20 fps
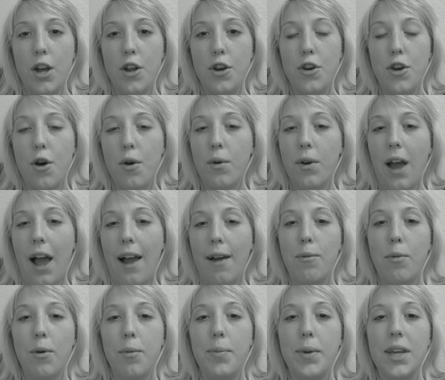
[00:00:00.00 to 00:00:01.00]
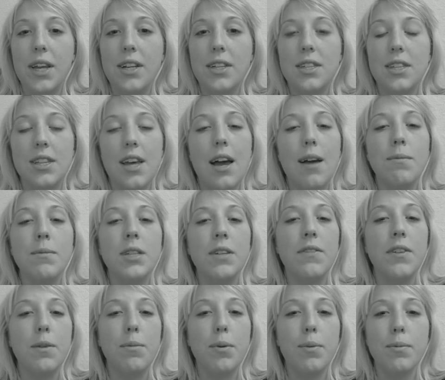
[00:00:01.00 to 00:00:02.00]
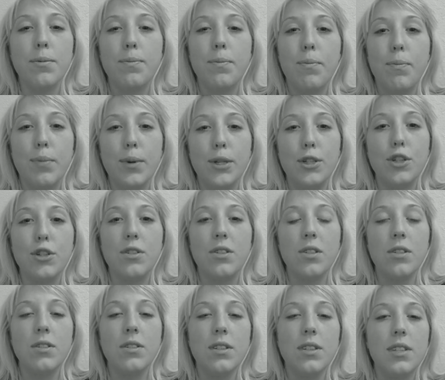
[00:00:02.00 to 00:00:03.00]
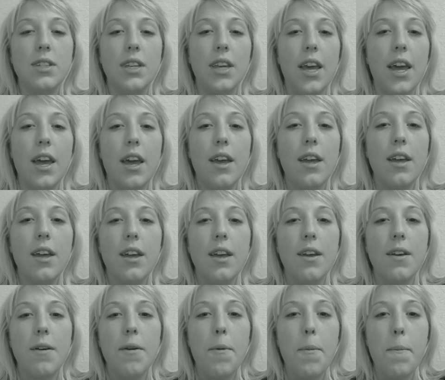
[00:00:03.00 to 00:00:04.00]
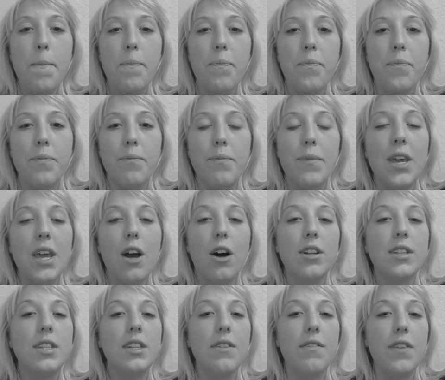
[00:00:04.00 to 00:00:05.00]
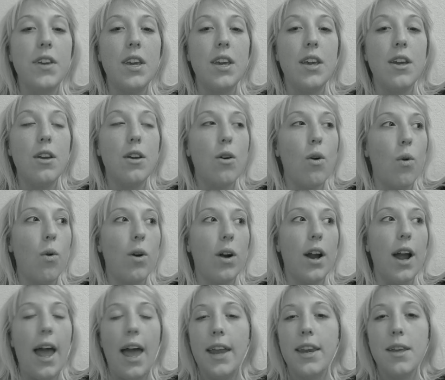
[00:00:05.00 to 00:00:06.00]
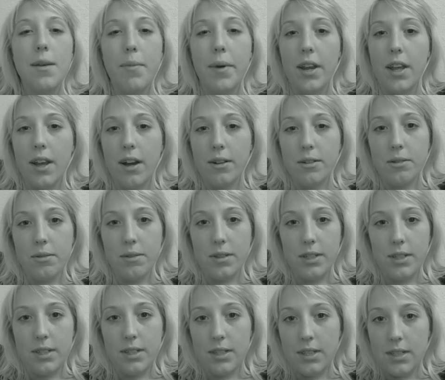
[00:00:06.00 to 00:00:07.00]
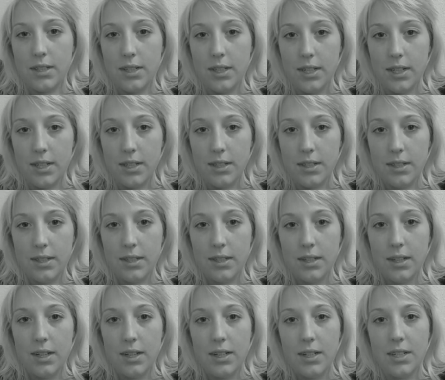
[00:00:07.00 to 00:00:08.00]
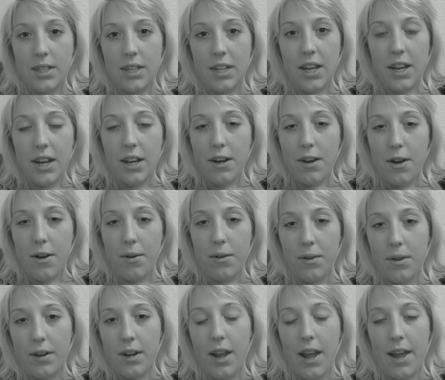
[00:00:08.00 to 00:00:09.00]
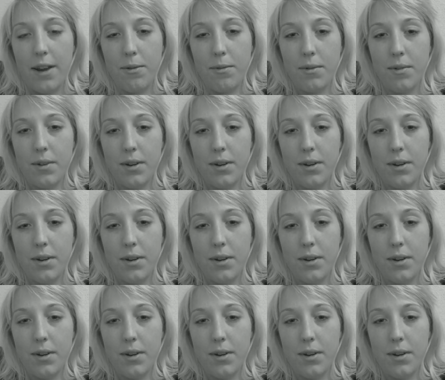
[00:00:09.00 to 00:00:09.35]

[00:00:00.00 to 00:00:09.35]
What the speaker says: known I will be to the MTV producers to get me on TV, or anybody else with this disease, to get it known, and